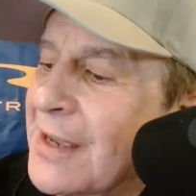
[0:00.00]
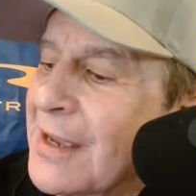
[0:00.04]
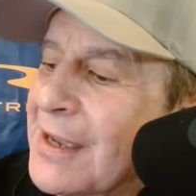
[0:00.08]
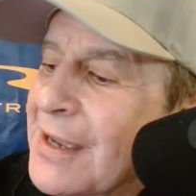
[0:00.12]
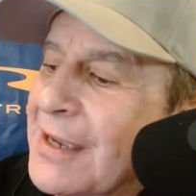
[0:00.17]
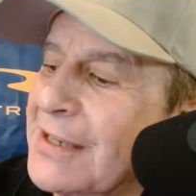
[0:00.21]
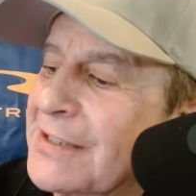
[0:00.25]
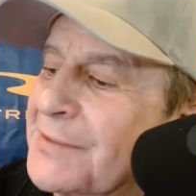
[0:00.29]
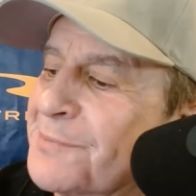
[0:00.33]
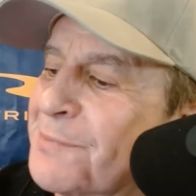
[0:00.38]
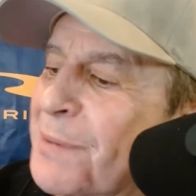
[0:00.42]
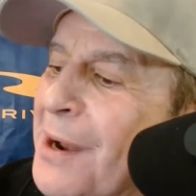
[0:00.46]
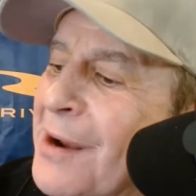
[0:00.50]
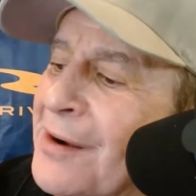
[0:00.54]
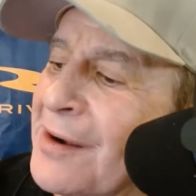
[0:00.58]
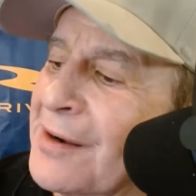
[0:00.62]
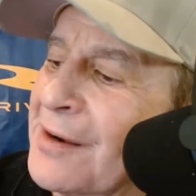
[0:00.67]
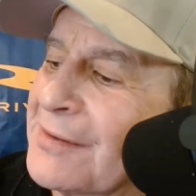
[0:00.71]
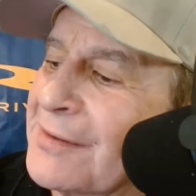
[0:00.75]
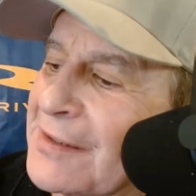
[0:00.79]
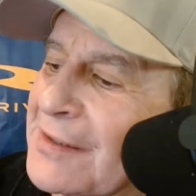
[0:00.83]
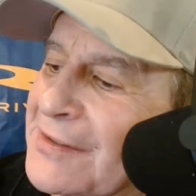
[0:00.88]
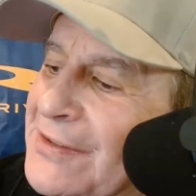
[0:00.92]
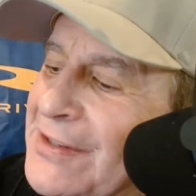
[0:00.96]
He's buried
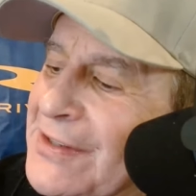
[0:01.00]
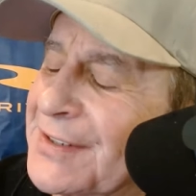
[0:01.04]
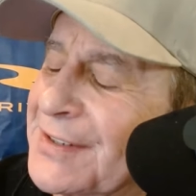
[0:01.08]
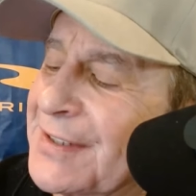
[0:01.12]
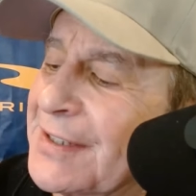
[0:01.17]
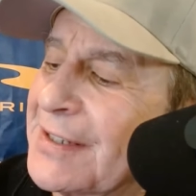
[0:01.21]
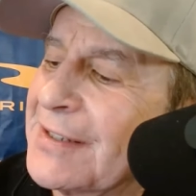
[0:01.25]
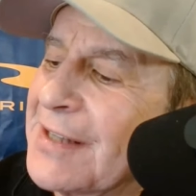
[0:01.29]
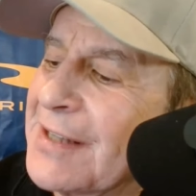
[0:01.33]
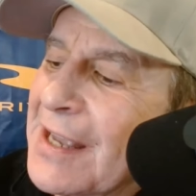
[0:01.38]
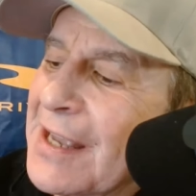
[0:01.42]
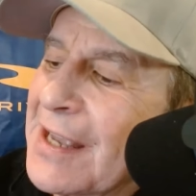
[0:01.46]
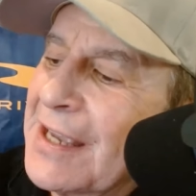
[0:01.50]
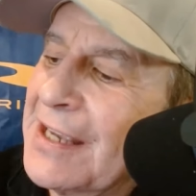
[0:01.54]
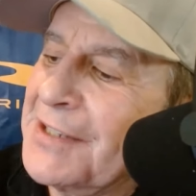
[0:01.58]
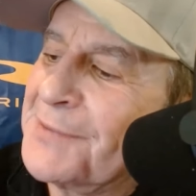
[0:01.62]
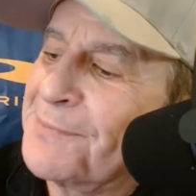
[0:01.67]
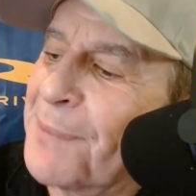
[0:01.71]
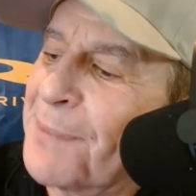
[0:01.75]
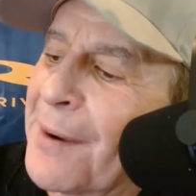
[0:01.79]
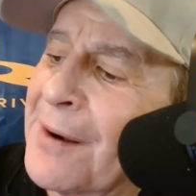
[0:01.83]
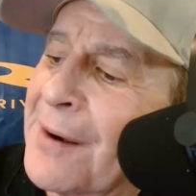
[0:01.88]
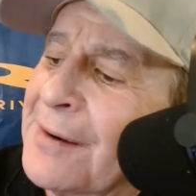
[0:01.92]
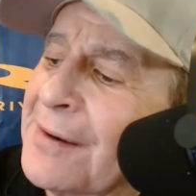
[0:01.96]
his assistants. He's
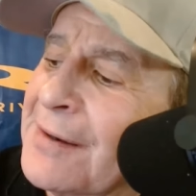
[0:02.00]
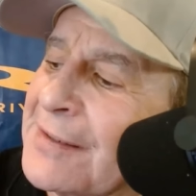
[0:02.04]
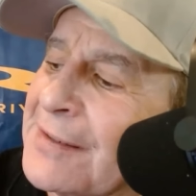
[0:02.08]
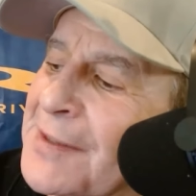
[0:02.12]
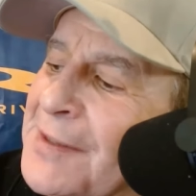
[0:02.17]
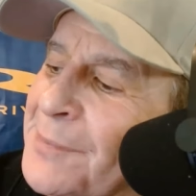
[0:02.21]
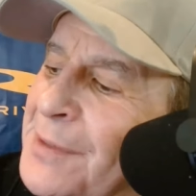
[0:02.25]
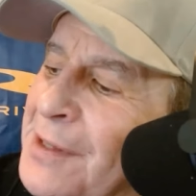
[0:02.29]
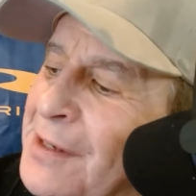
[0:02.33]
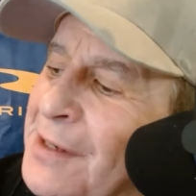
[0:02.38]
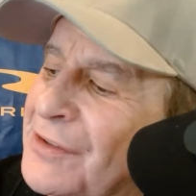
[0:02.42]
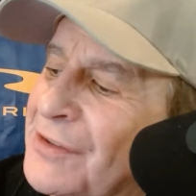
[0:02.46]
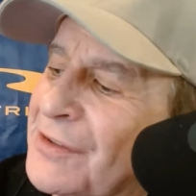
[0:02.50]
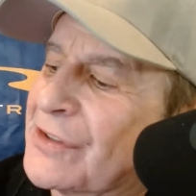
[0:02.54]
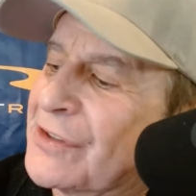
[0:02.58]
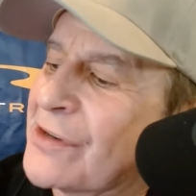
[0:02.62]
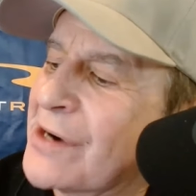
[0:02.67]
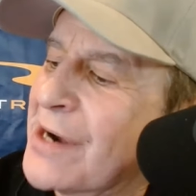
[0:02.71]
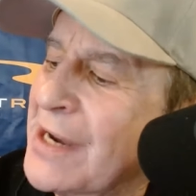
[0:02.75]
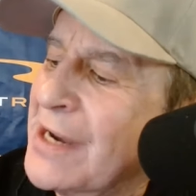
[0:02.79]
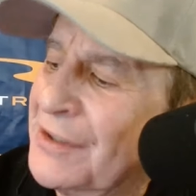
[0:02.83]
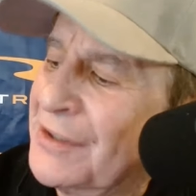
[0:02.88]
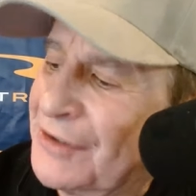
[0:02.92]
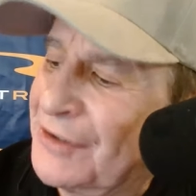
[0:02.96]
buried his
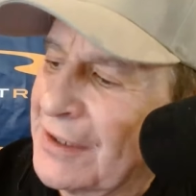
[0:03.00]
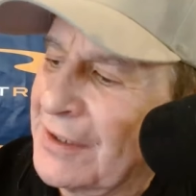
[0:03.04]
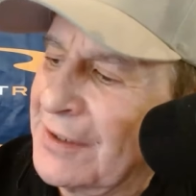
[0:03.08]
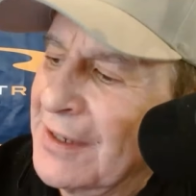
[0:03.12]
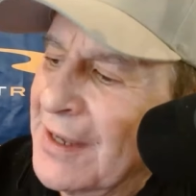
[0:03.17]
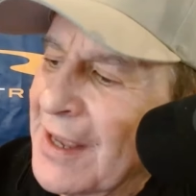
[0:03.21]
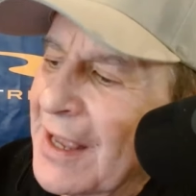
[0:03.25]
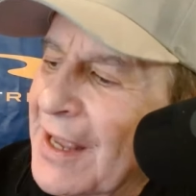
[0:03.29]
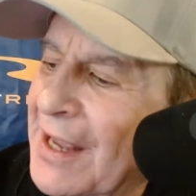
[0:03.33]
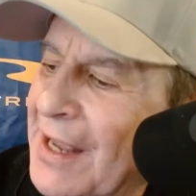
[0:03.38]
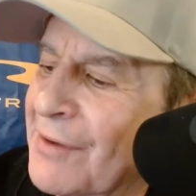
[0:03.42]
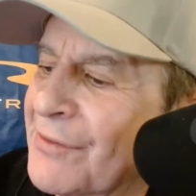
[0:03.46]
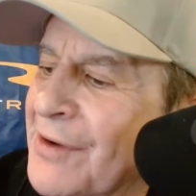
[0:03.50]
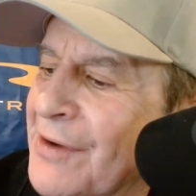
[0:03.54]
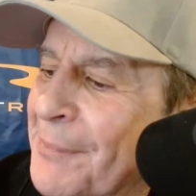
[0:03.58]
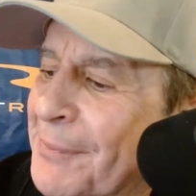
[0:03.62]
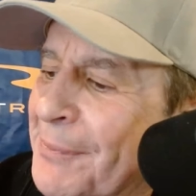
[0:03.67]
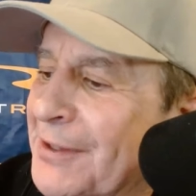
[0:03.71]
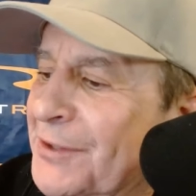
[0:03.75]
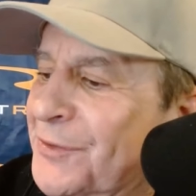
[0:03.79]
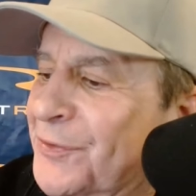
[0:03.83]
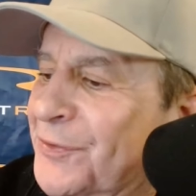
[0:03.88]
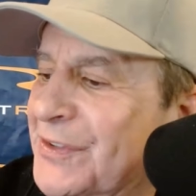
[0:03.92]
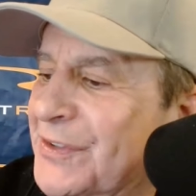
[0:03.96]
administration and ripped
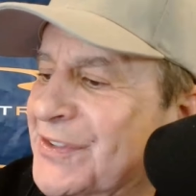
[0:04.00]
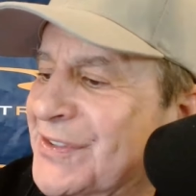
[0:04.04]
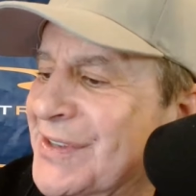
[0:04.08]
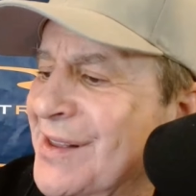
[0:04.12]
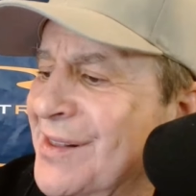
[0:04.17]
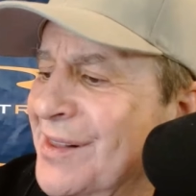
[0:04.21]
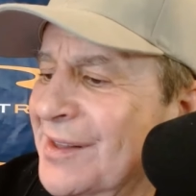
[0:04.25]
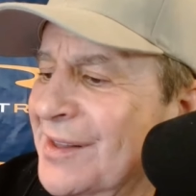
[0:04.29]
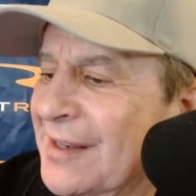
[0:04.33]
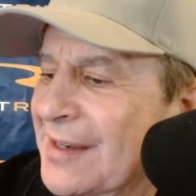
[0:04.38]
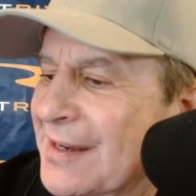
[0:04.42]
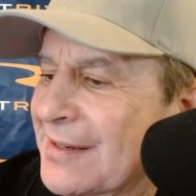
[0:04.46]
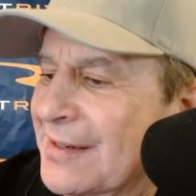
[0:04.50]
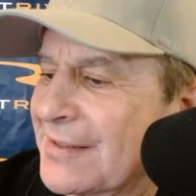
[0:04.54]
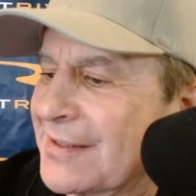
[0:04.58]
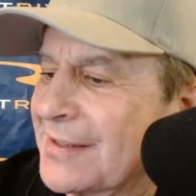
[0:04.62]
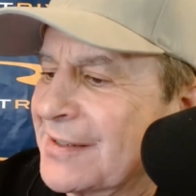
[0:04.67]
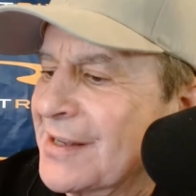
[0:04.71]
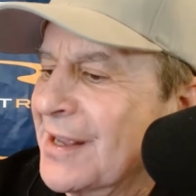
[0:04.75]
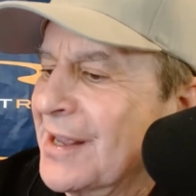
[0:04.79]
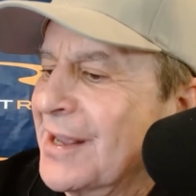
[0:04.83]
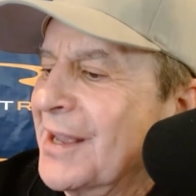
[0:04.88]
his facilities.